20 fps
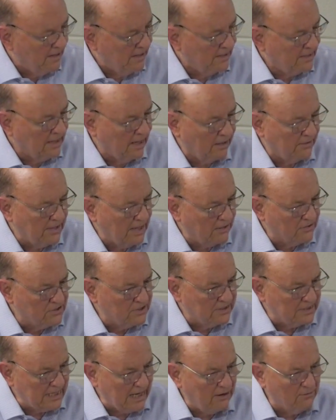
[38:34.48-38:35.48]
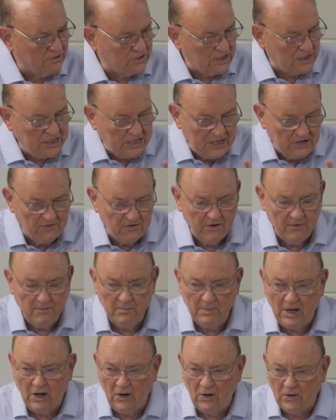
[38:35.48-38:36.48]
Now, that was a different
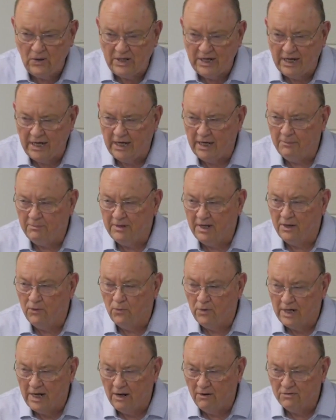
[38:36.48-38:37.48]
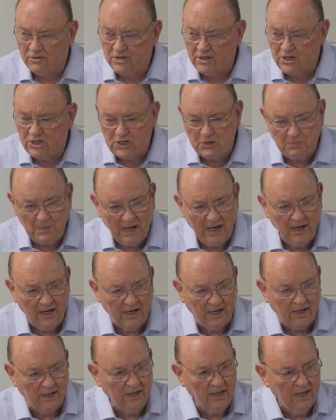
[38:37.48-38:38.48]
ball game than when I was in
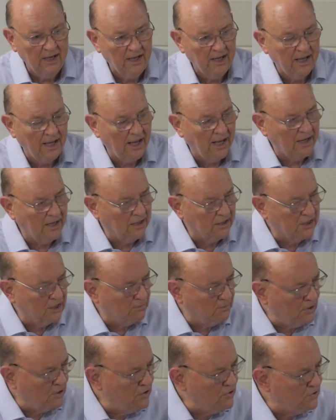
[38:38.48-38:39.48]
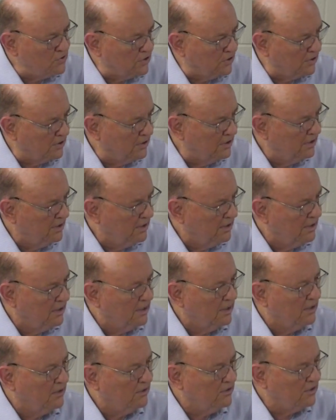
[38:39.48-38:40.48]
Spain, and at communion,
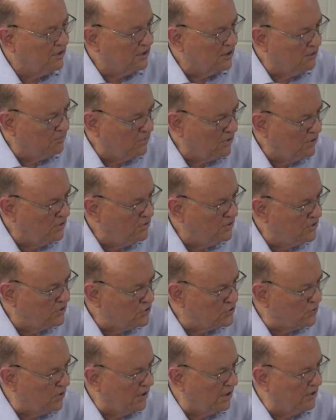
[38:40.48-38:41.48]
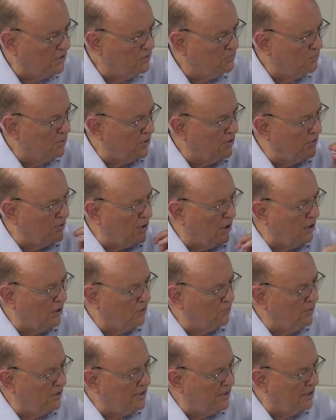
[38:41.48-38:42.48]
the communion drink burnt all
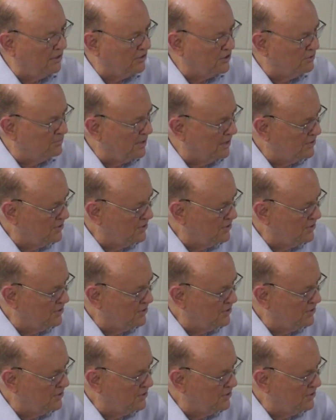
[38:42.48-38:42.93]
the way down to my